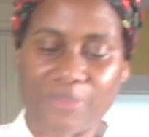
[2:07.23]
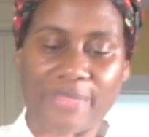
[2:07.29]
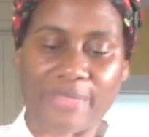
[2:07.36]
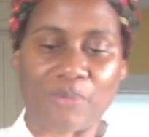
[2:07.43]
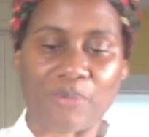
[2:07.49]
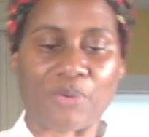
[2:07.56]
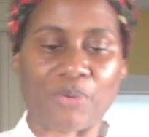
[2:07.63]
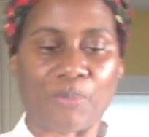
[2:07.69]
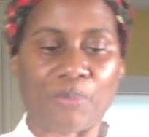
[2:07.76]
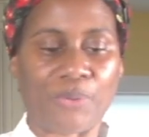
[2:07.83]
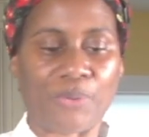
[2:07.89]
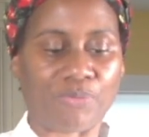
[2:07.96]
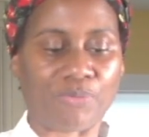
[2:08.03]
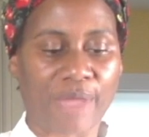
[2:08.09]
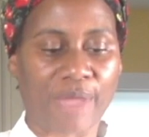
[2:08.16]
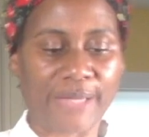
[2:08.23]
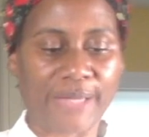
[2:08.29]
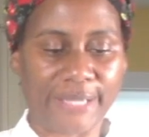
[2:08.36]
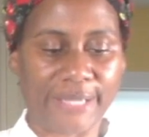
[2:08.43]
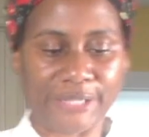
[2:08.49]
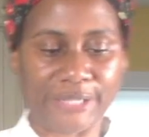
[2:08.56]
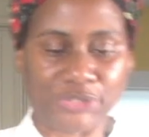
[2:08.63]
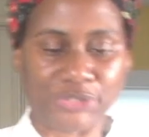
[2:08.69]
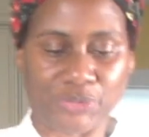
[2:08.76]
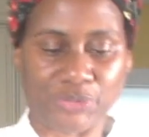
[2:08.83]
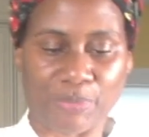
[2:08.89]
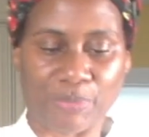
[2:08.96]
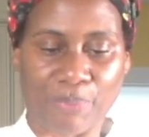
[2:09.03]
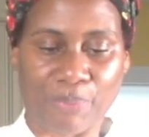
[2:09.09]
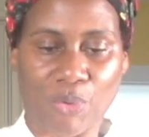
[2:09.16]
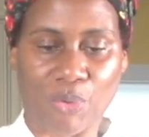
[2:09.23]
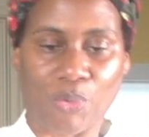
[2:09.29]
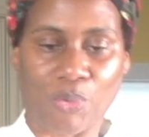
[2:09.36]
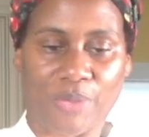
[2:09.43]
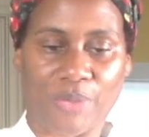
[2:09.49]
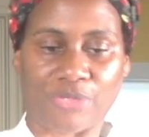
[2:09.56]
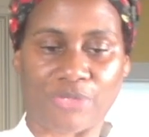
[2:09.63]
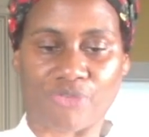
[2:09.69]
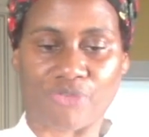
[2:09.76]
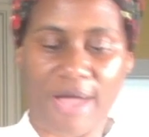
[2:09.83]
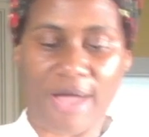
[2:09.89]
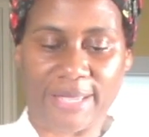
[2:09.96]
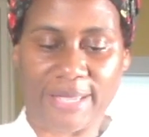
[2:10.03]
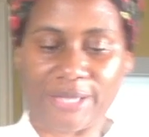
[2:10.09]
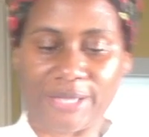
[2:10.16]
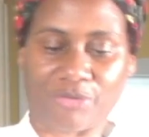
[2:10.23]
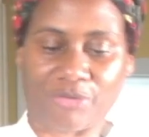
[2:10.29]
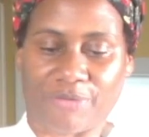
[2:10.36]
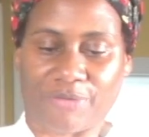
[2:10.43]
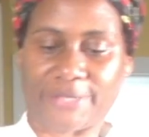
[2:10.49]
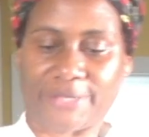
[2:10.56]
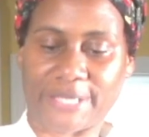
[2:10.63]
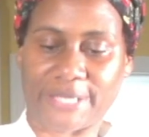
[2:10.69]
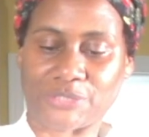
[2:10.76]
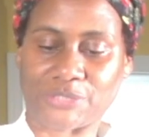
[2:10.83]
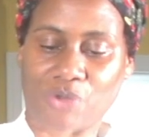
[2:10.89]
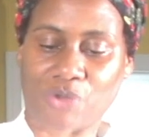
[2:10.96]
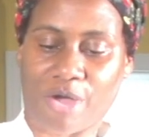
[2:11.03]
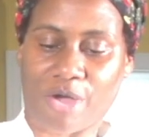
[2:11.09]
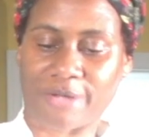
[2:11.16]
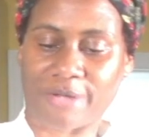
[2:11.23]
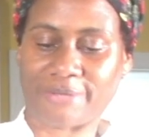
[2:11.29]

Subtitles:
then we're going to put it right into the bowl where the dry ingredients are.